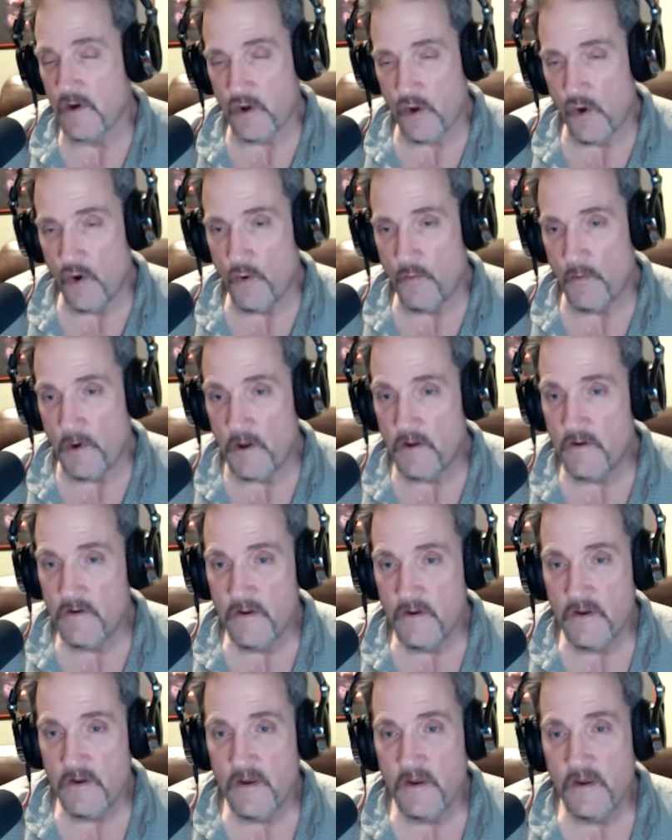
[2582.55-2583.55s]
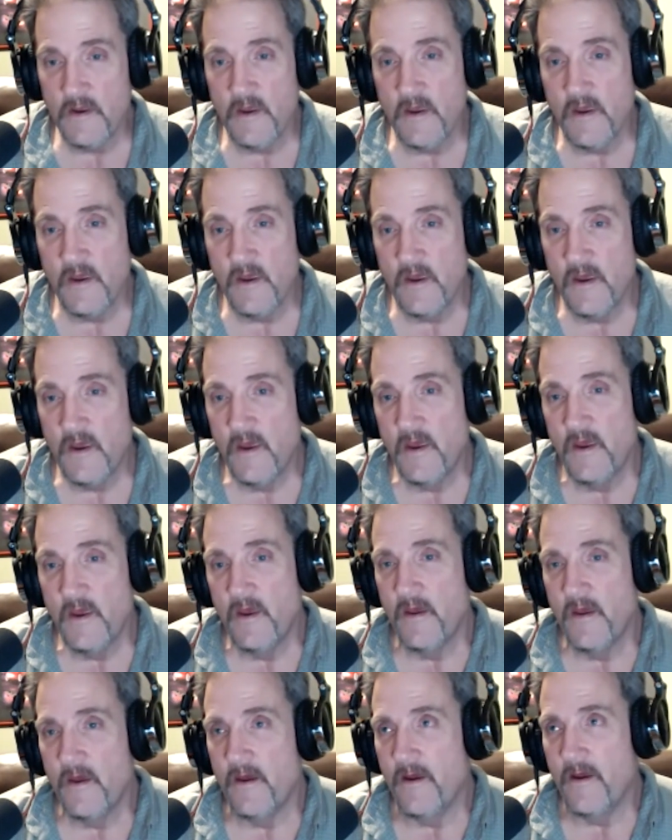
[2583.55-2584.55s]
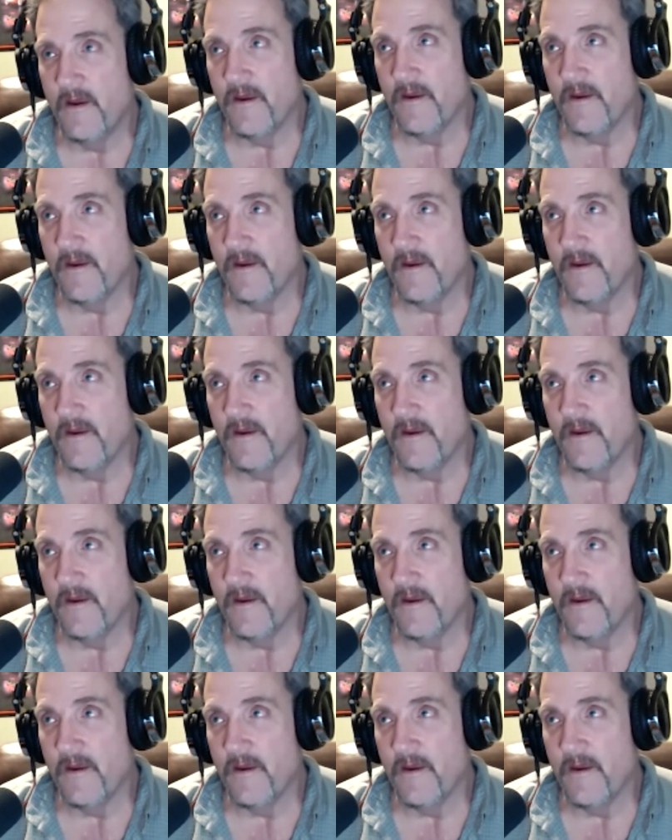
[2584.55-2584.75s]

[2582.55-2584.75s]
coma. And